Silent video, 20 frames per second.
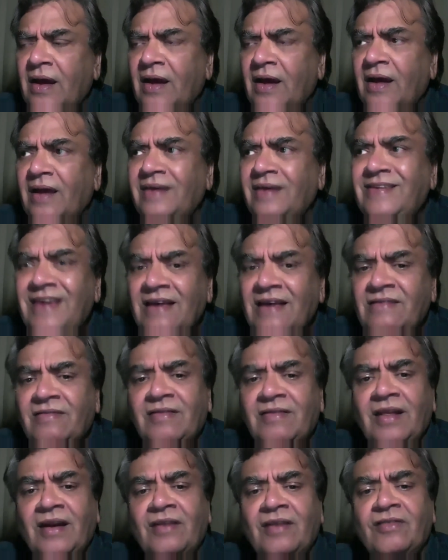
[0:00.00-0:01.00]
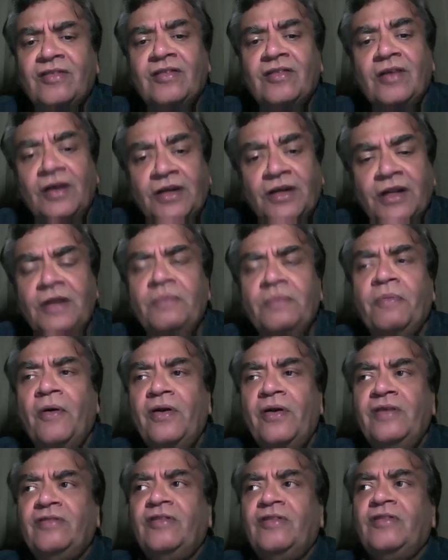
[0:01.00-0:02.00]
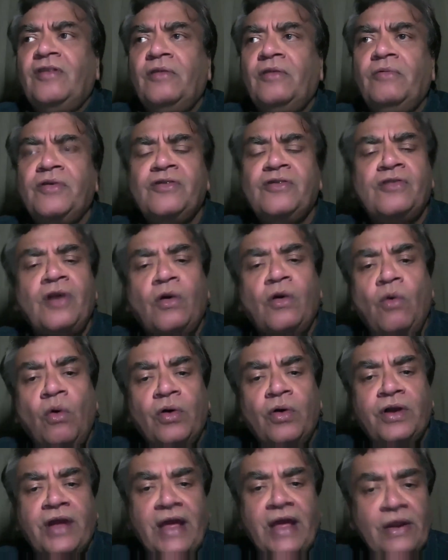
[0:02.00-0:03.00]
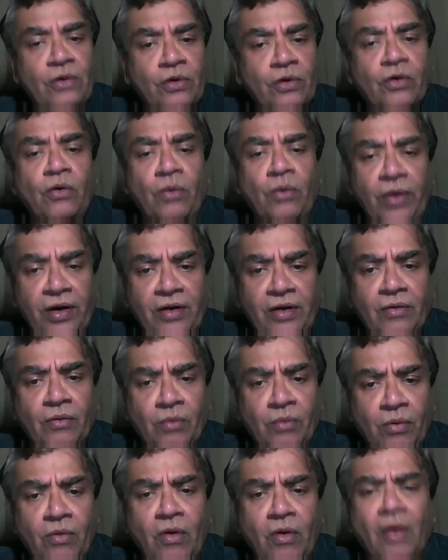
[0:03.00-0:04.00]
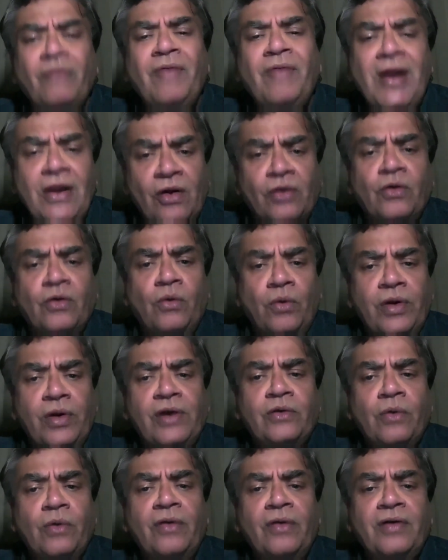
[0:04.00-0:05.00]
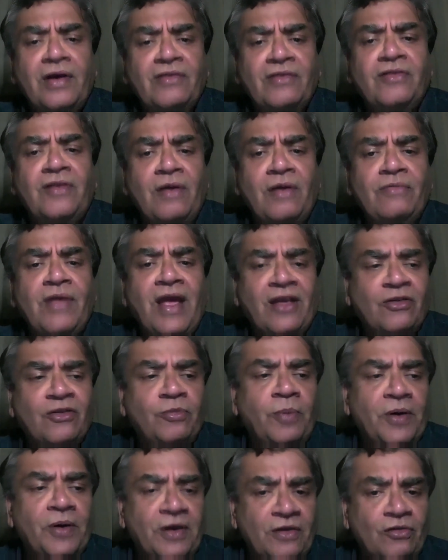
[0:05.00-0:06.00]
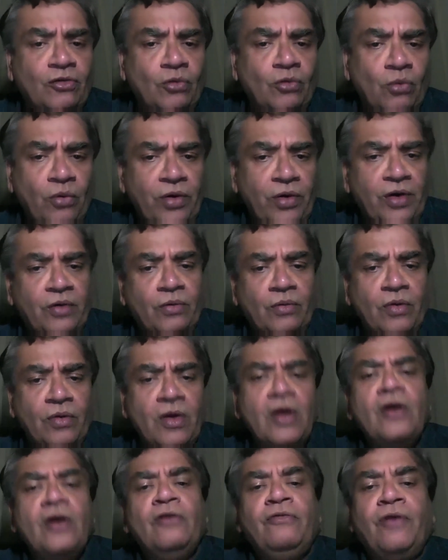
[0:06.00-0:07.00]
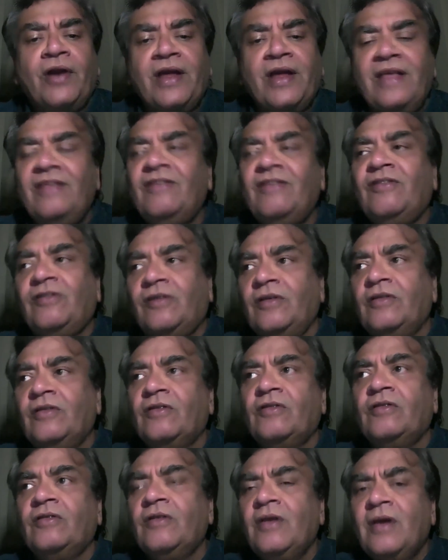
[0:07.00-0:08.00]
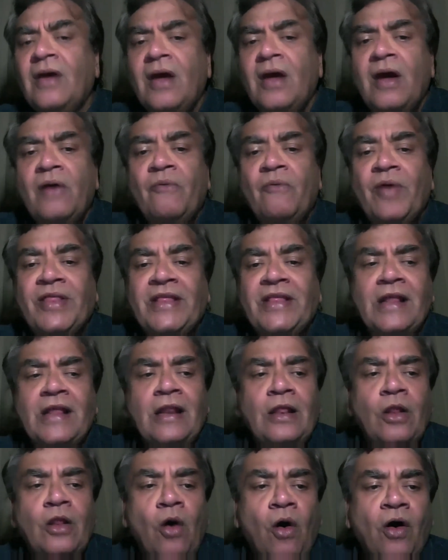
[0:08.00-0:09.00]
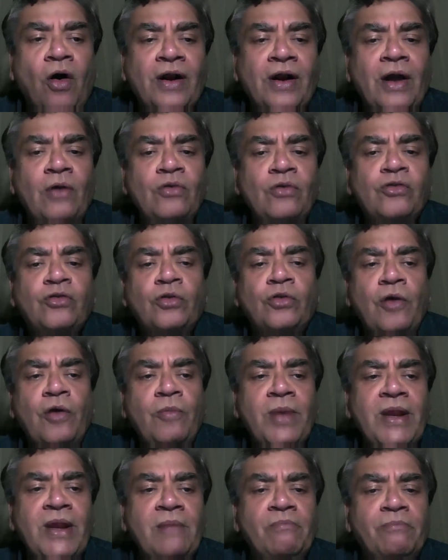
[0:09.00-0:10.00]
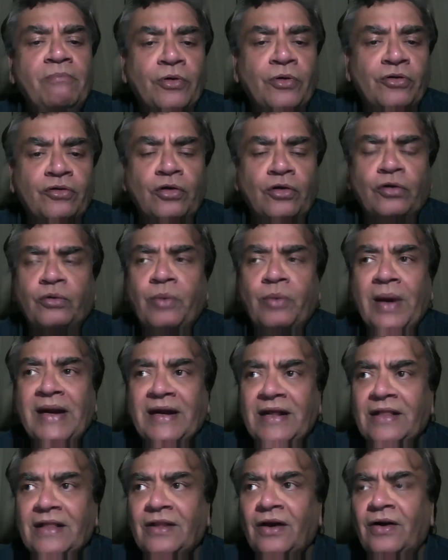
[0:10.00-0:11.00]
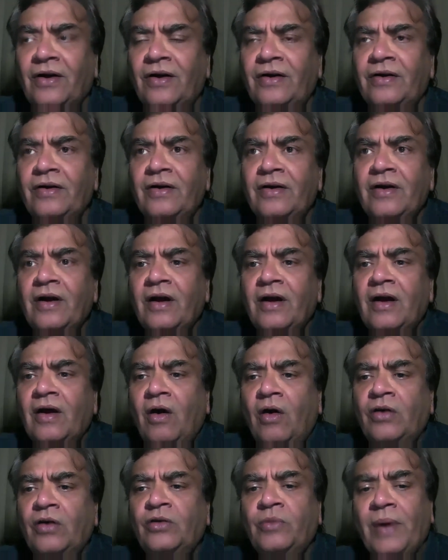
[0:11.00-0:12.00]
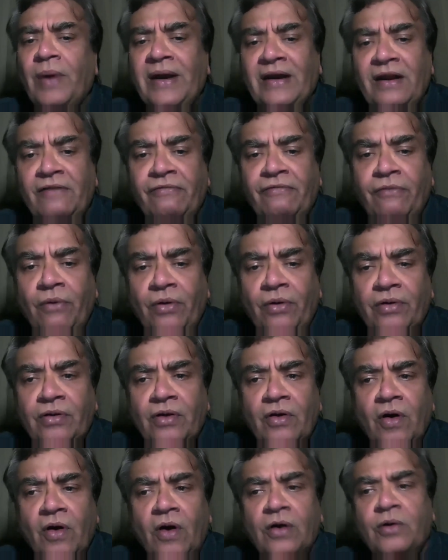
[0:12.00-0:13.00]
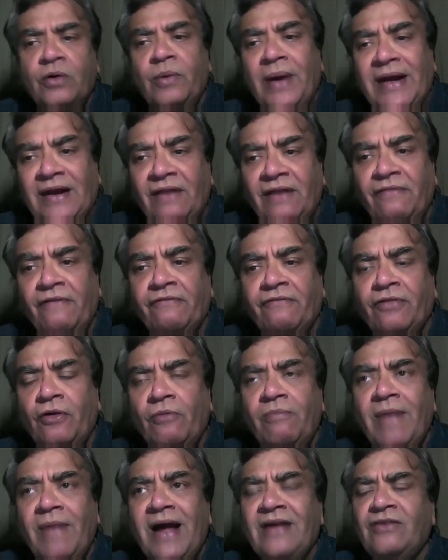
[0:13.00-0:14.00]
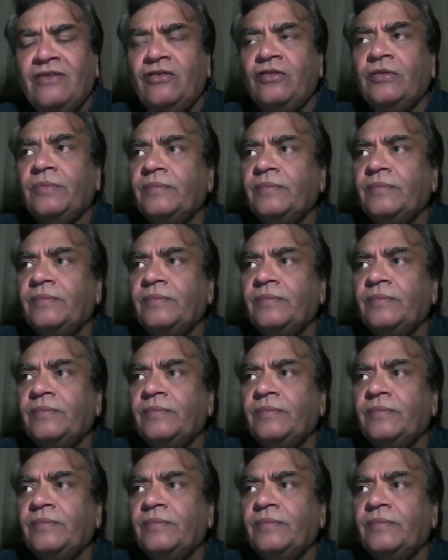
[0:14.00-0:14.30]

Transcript: yes, there are certain policies in which the court cannot go into, or will not go into, or doesn't have the expertise to go into. For instance, whether the lockdown should have been imposed on 23rd, on 24th, or 25th of March,